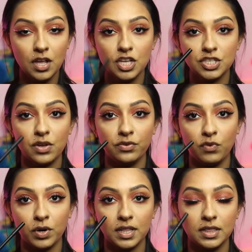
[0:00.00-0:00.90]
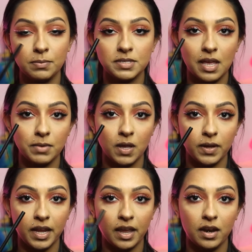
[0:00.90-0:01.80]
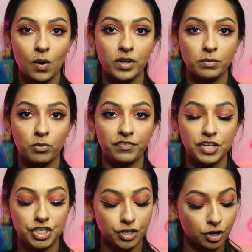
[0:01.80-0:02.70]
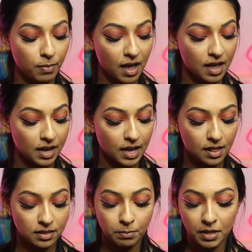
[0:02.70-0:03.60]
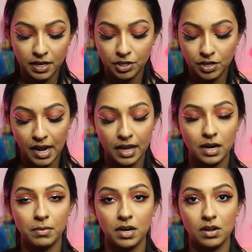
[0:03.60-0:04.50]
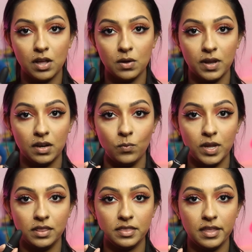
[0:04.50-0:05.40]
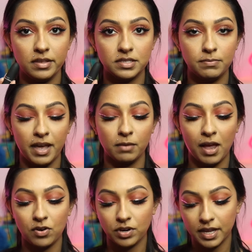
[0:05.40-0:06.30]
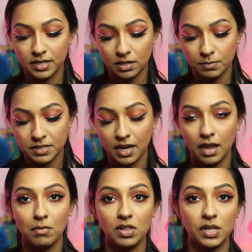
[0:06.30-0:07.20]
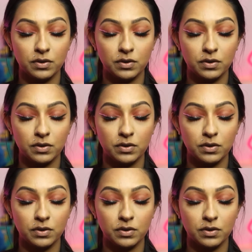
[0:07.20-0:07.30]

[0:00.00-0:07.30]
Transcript: So for lips, I'm going in with Morphe Sugar Pie Lip Liner, and I'm going to go in with this MAC Powderkiss lipstick and mull it